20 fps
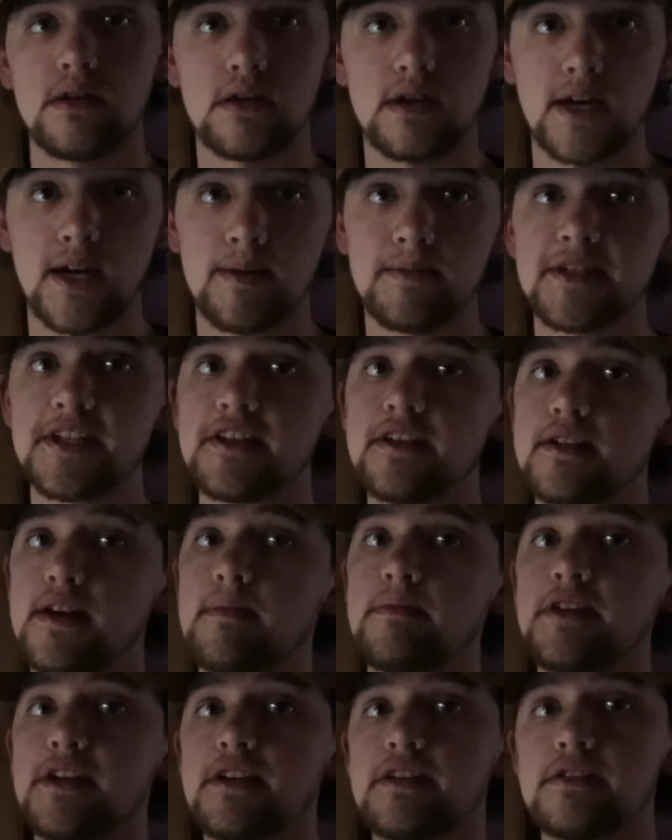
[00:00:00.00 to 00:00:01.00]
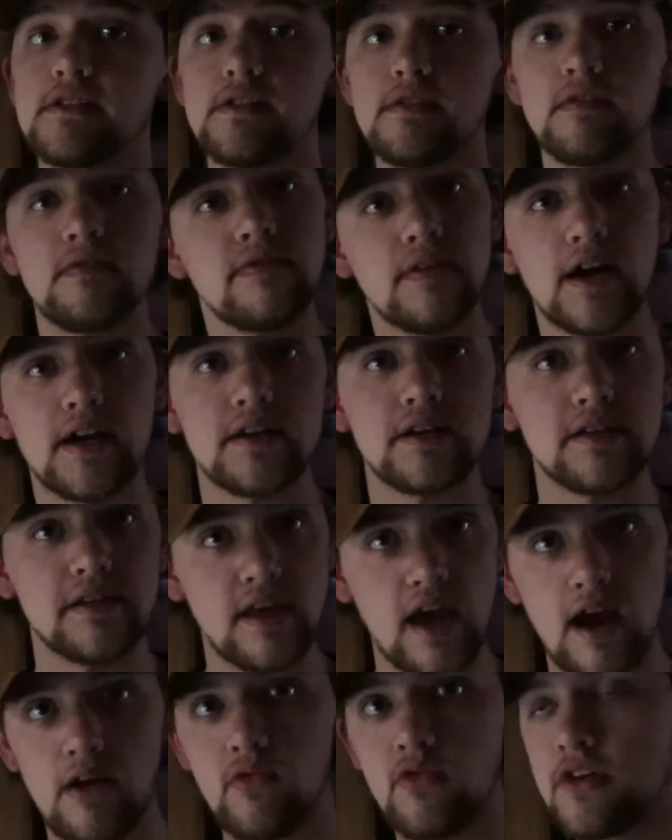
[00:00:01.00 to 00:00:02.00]
common denominator via
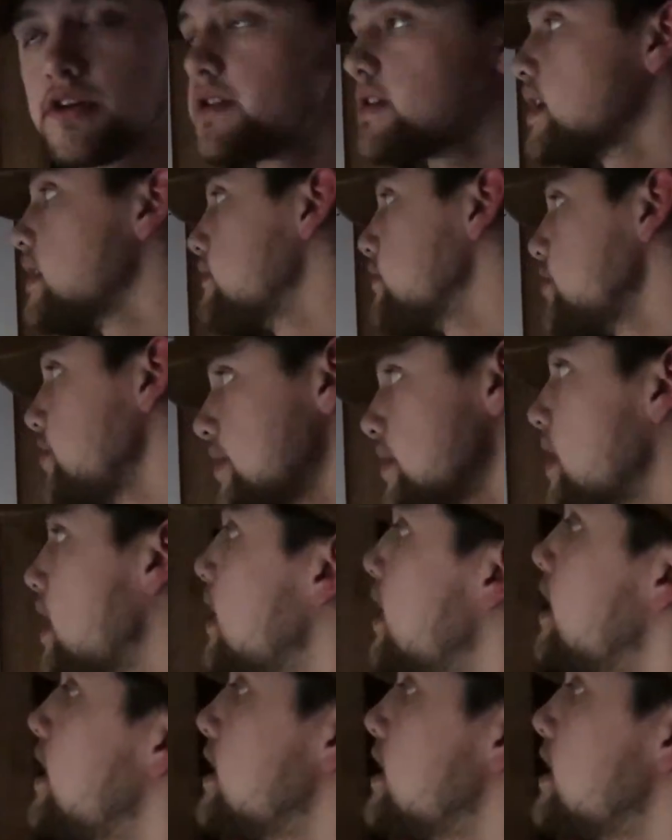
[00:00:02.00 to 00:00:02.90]
that one given.